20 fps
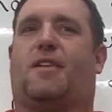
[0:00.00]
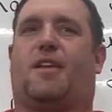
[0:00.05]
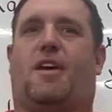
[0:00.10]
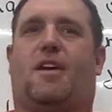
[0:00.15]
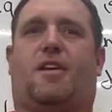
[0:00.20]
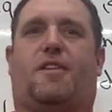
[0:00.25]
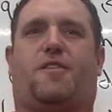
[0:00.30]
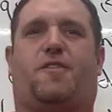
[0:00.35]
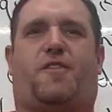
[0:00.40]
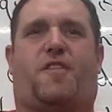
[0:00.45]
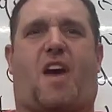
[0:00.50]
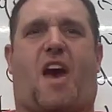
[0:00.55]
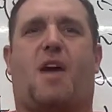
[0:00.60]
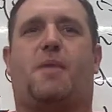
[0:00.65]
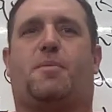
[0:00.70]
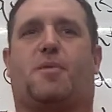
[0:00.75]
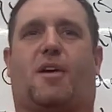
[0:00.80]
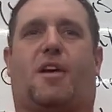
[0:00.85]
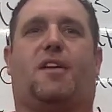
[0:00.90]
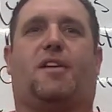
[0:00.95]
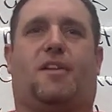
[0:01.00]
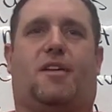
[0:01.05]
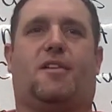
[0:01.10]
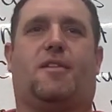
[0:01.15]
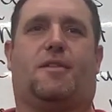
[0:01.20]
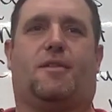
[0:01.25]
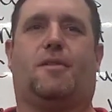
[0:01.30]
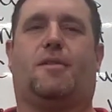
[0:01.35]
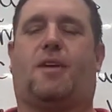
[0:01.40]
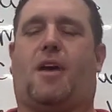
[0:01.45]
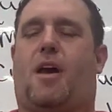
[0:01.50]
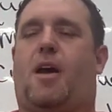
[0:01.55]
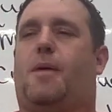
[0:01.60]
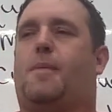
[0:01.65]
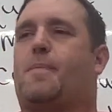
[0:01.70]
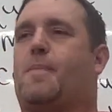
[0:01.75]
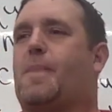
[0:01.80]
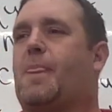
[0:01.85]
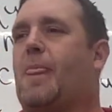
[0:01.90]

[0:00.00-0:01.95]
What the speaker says: like fabric, okay?